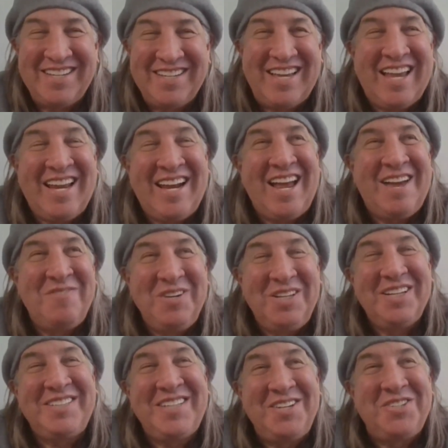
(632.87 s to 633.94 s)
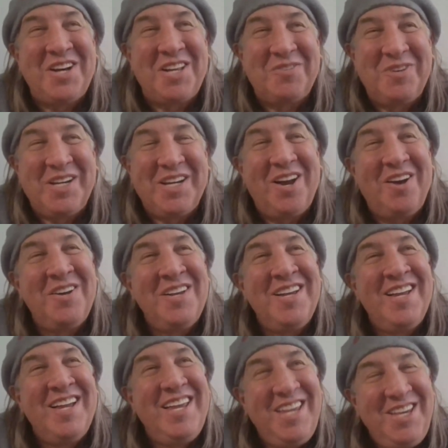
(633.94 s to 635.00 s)
And, and we looked at each other. We go,
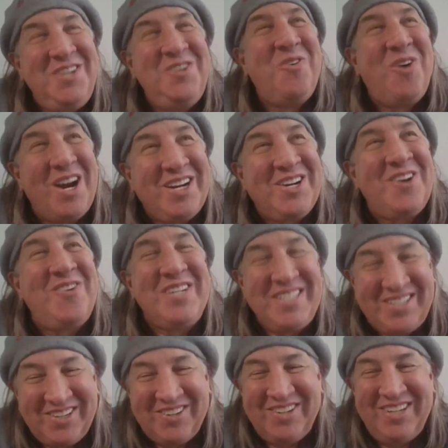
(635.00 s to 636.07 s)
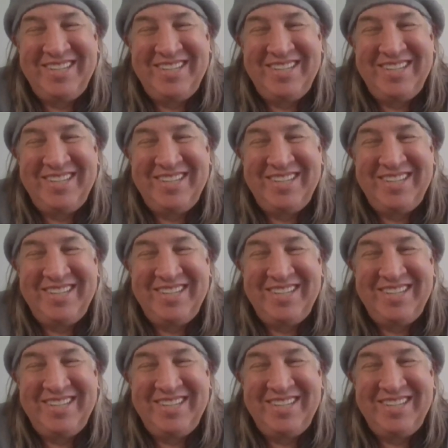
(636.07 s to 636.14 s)
"You are going to."